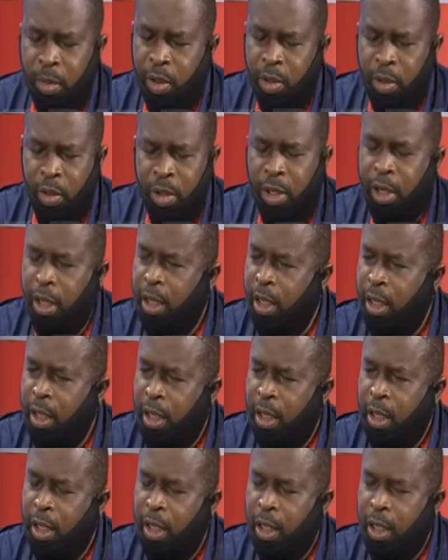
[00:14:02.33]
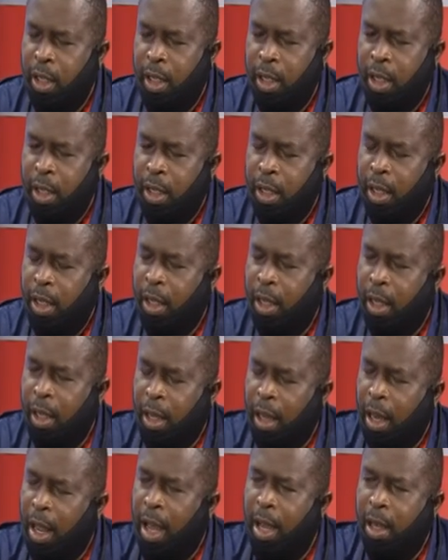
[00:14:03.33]
You see,
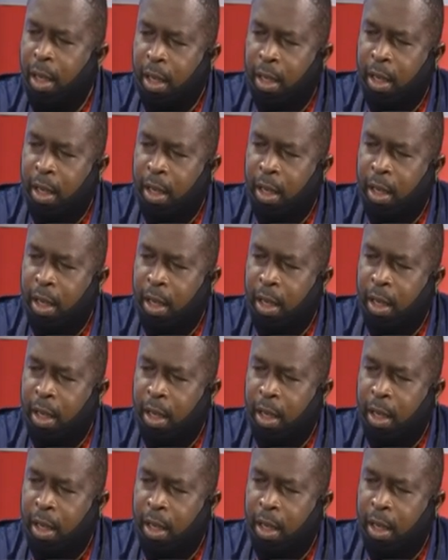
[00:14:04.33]
clerk